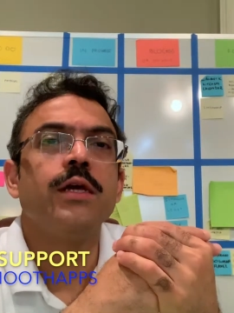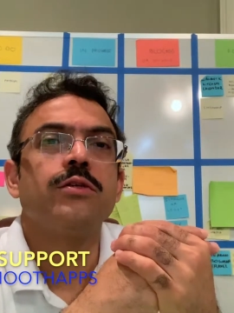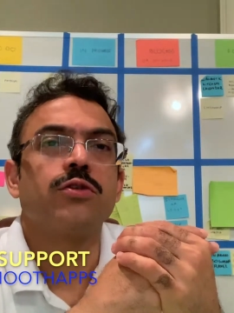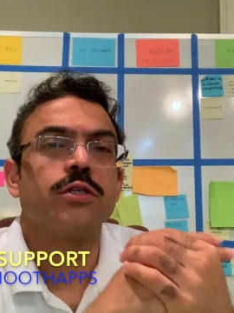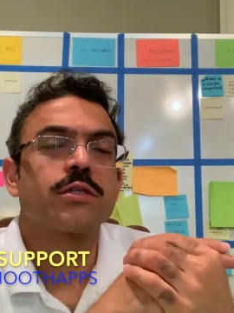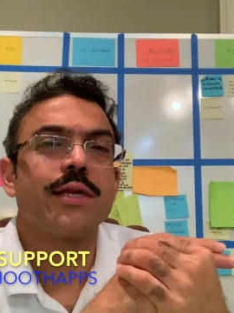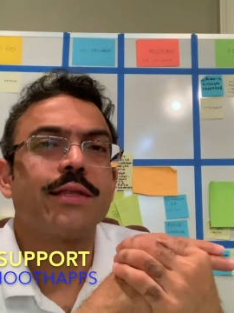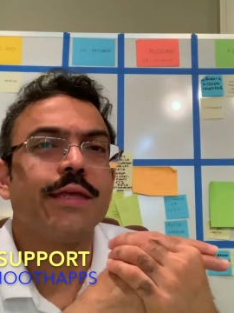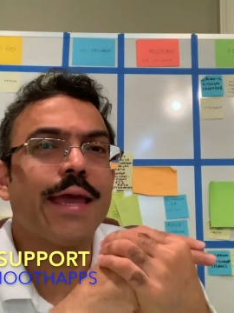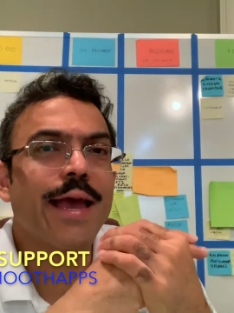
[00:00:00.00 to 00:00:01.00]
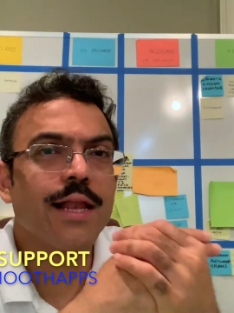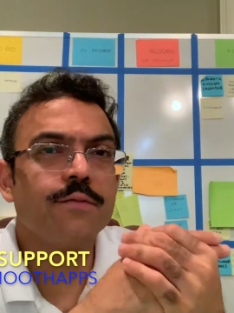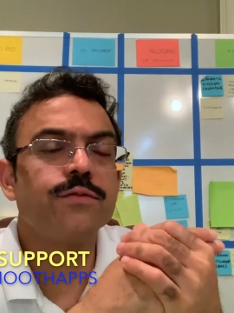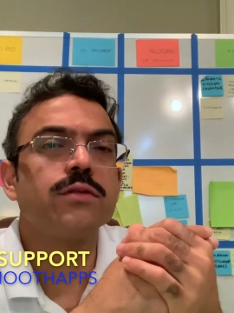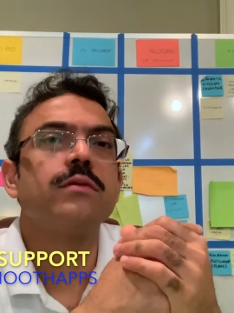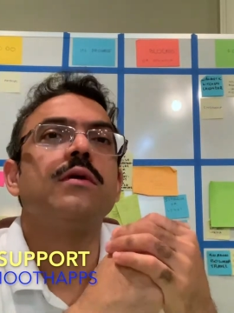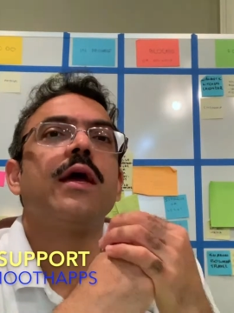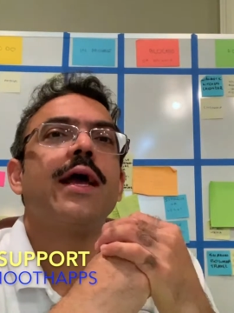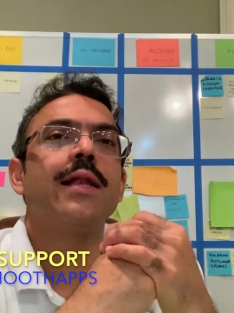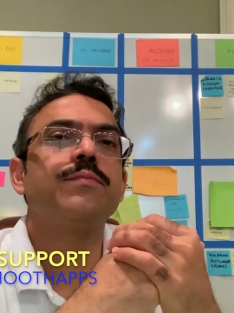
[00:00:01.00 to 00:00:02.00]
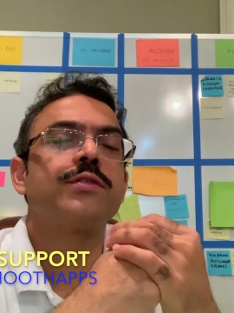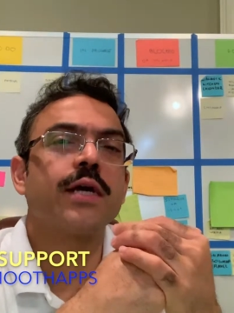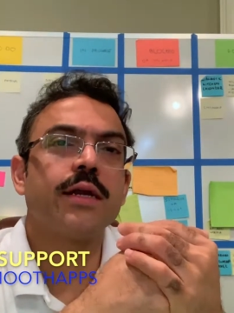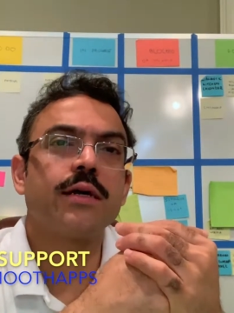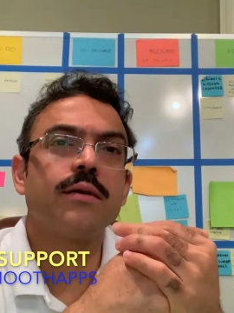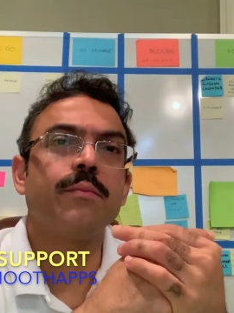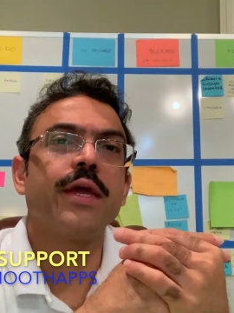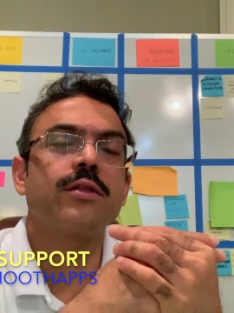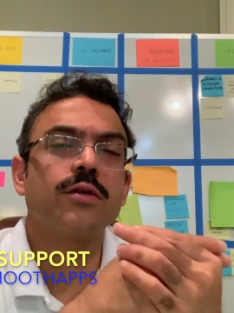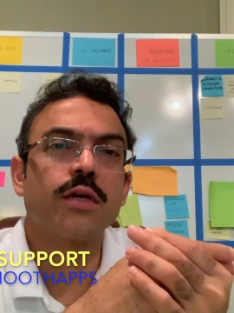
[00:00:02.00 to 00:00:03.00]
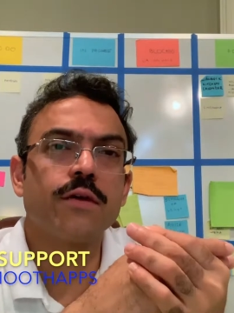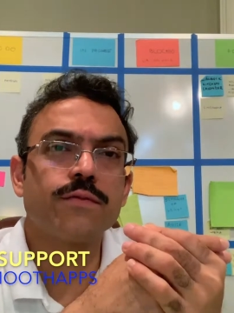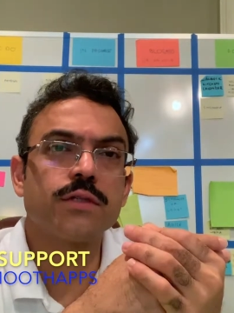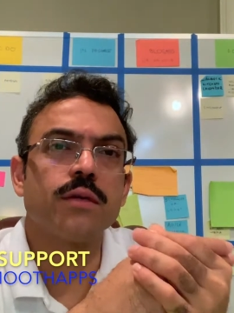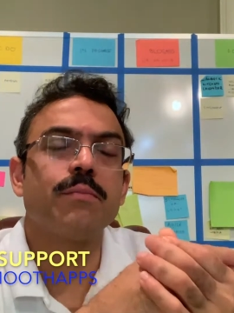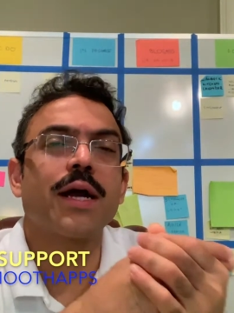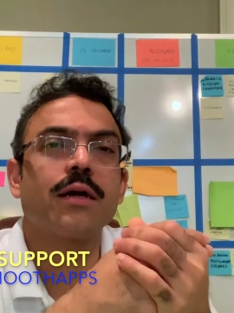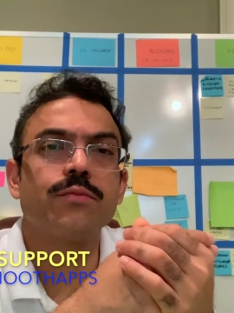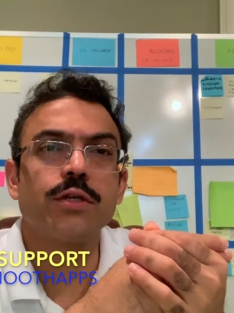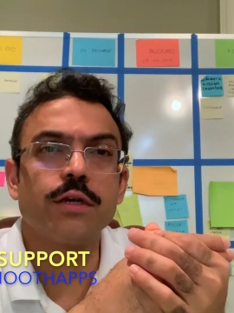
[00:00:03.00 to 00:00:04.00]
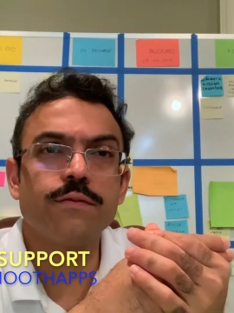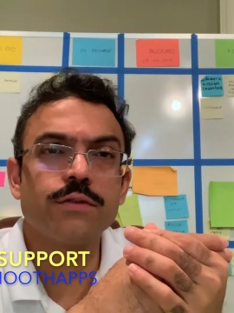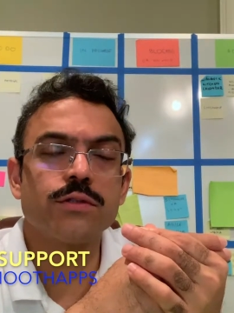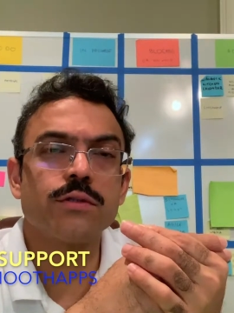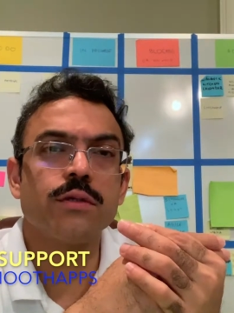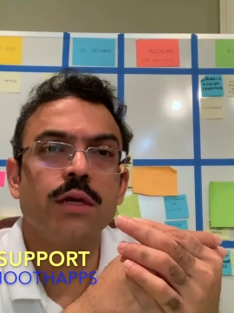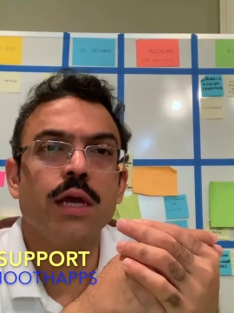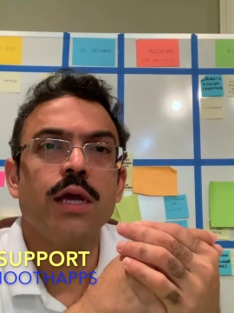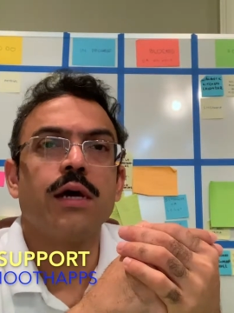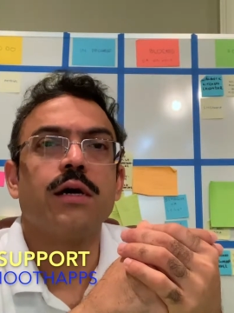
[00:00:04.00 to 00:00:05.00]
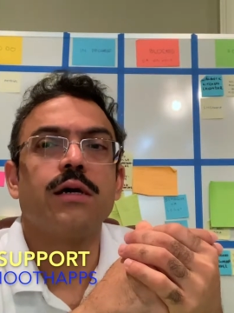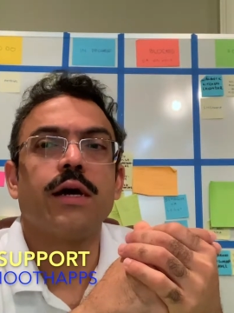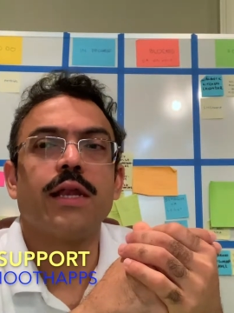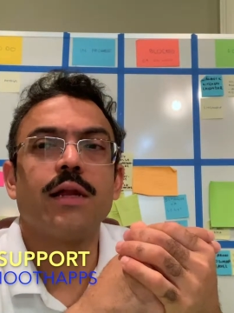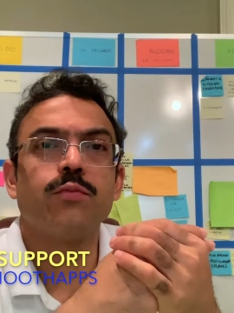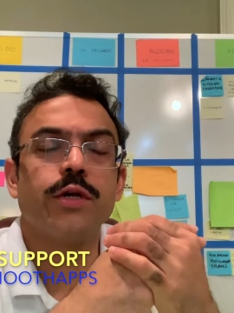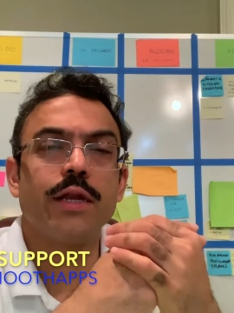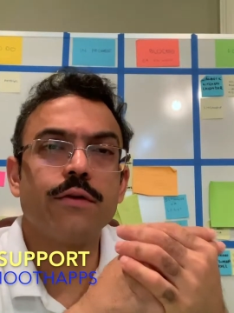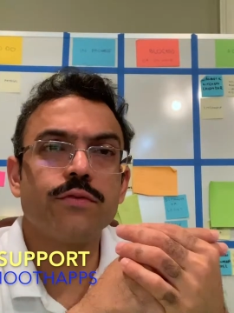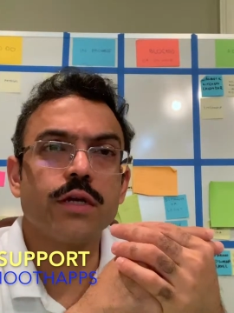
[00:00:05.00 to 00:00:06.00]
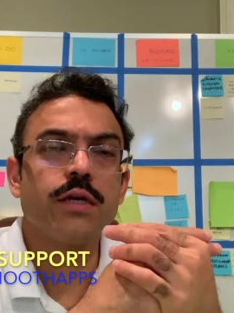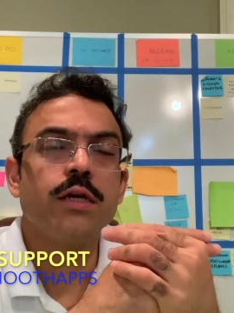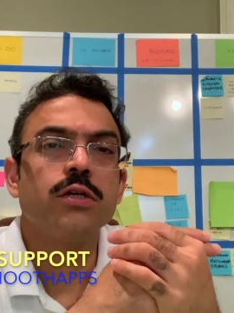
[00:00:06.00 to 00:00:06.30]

So just like the elves helped Santa make the gifts and pack up the gifts and help with delivery,